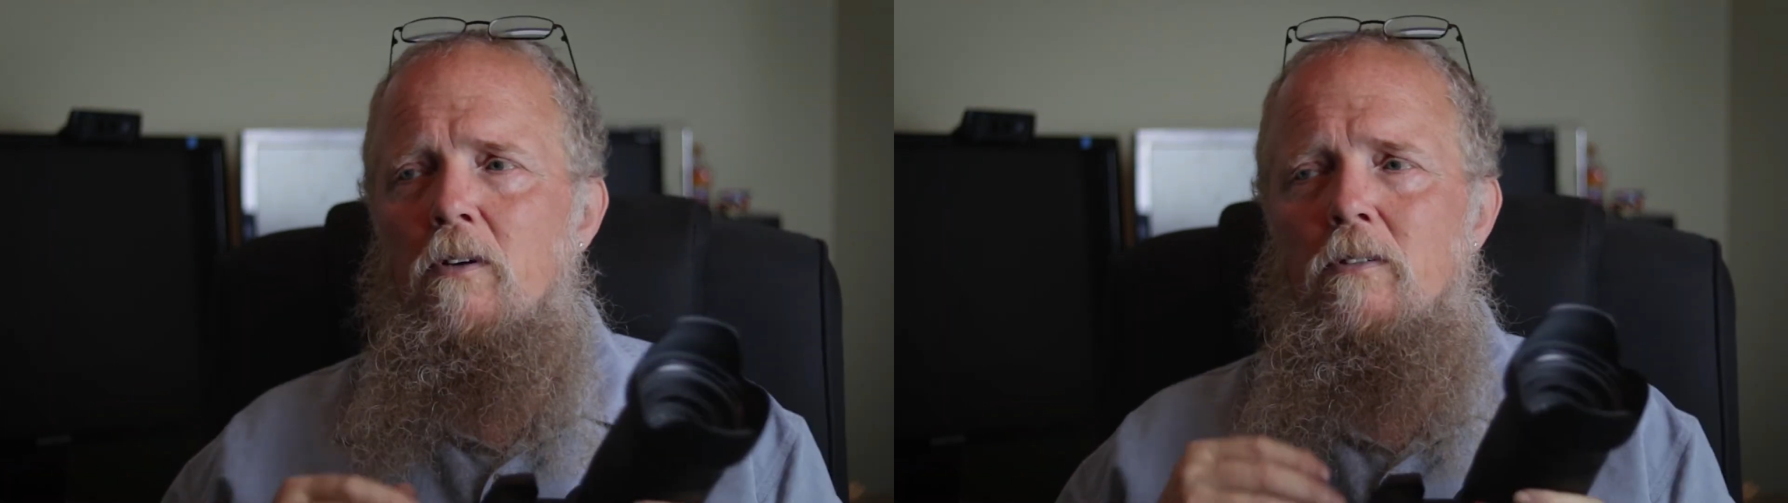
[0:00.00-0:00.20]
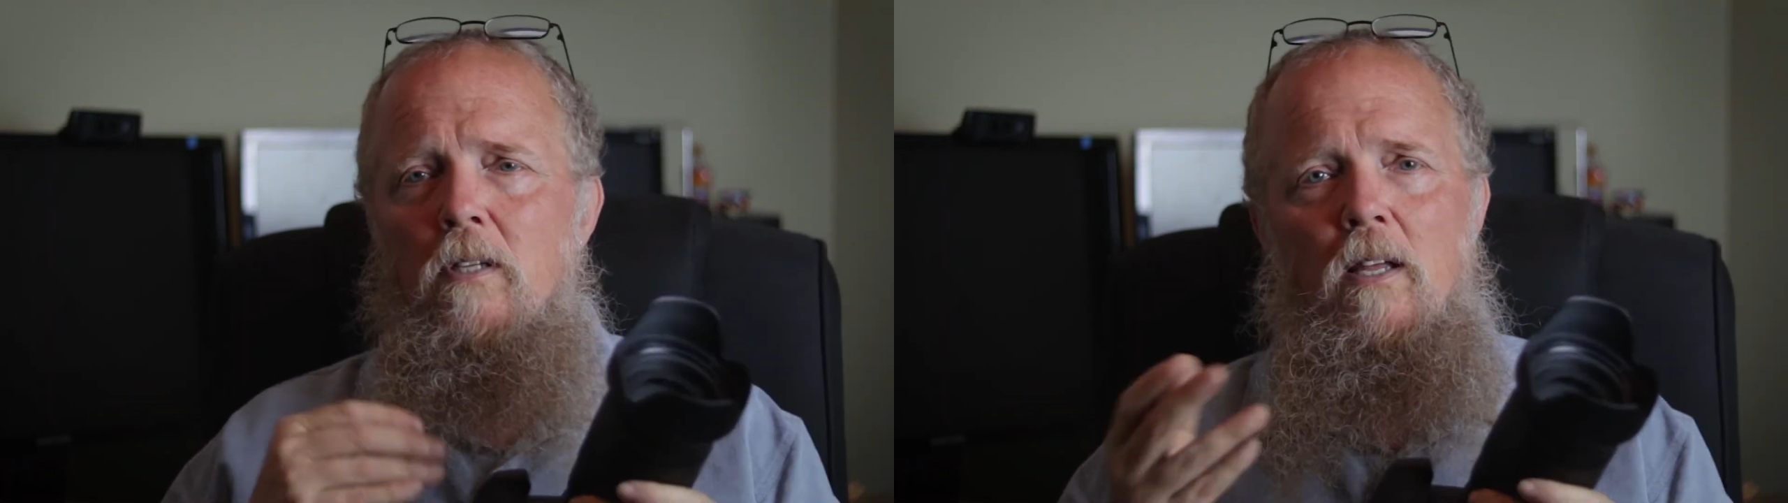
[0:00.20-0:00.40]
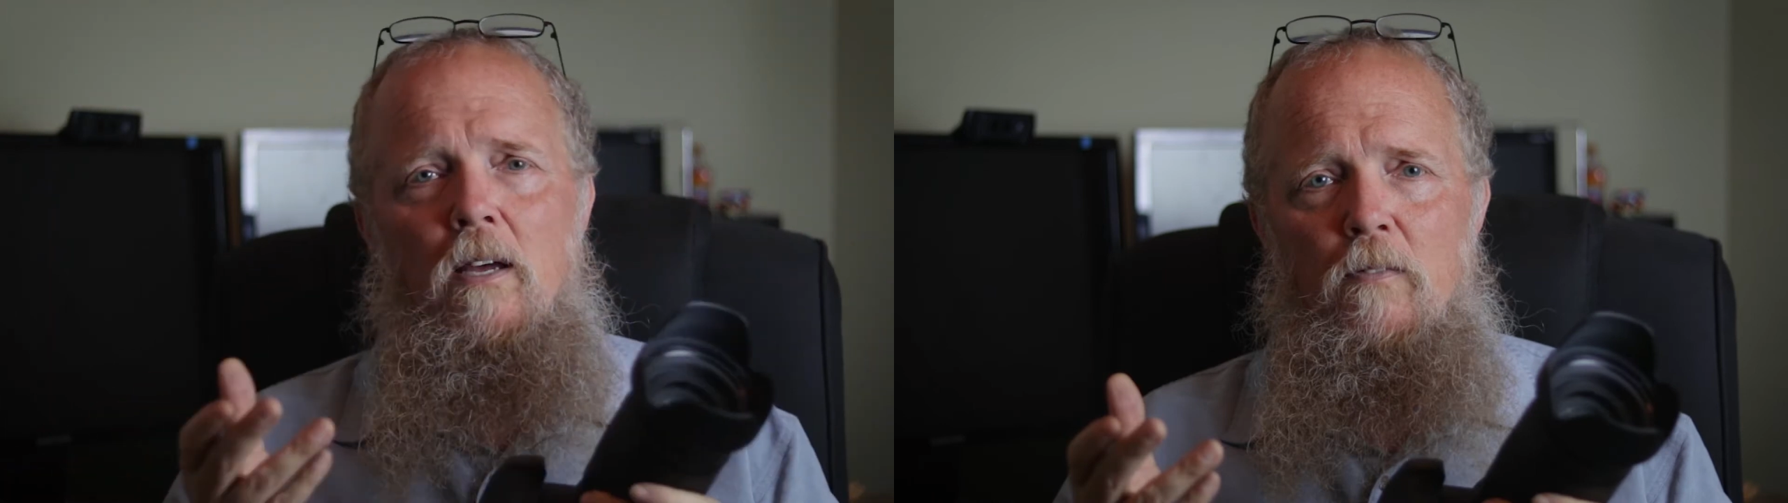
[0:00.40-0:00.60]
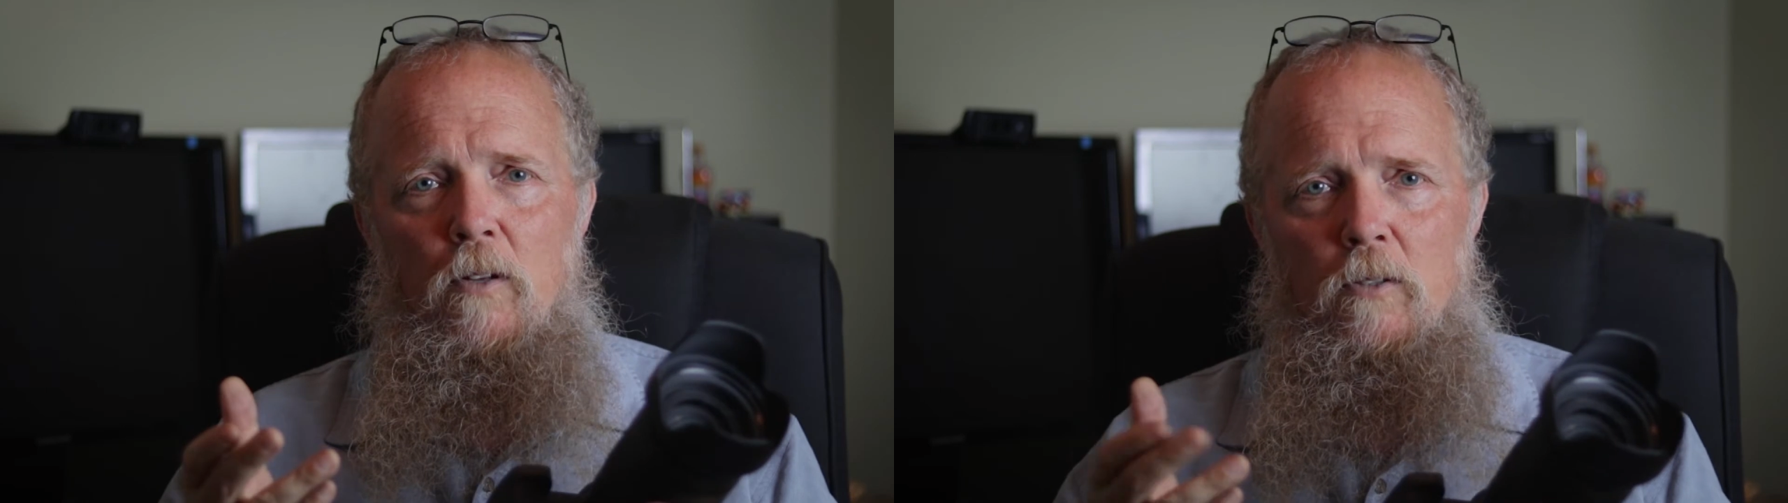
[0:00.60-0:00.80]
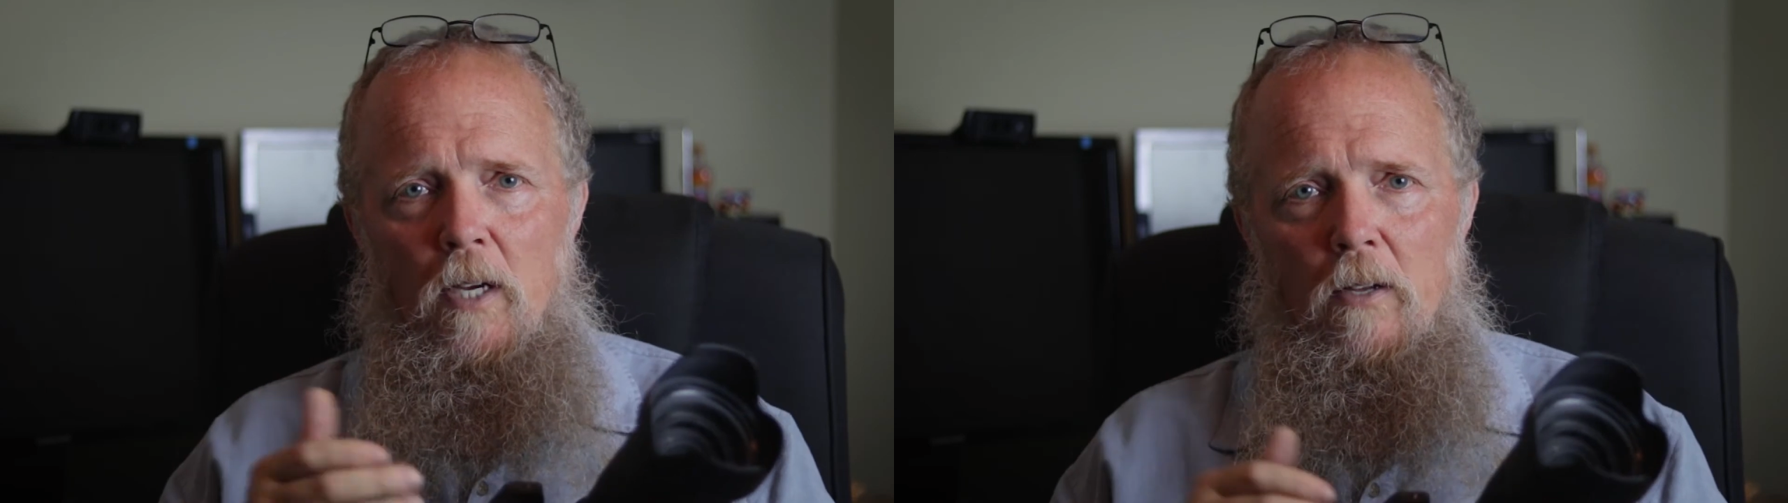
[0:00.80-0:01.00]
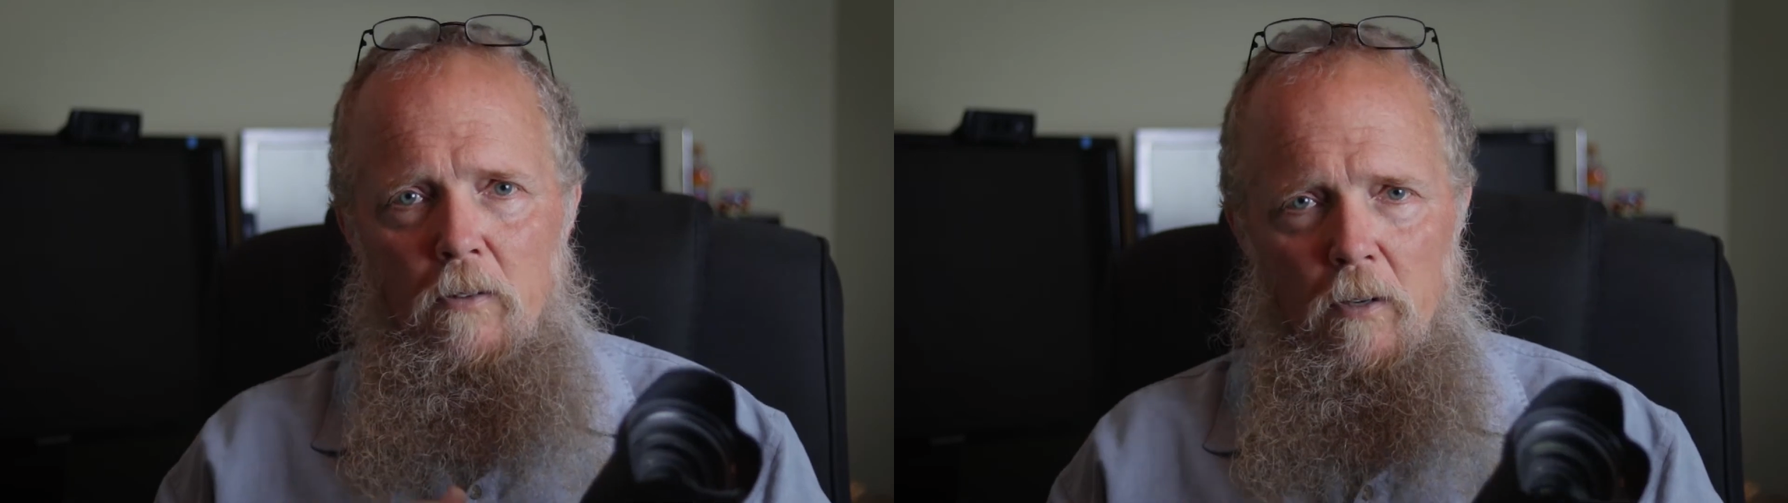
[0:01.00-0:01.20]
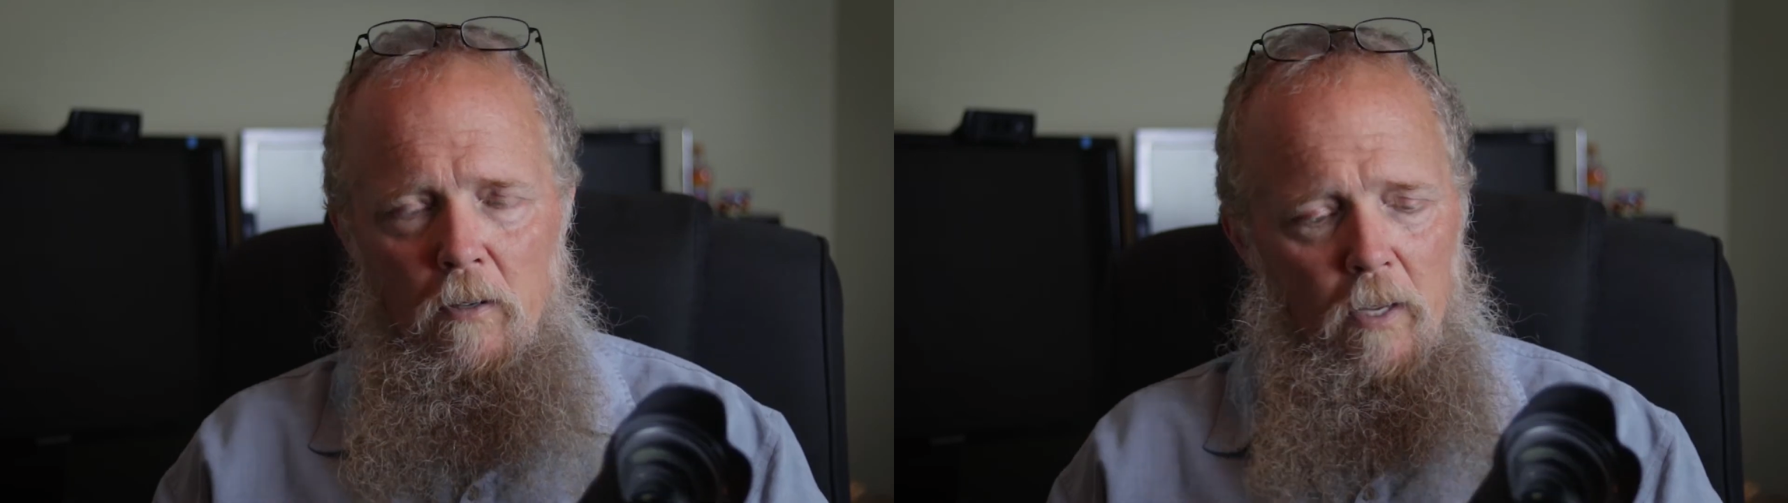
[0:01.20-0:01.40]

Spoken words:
There's a lot of those out there,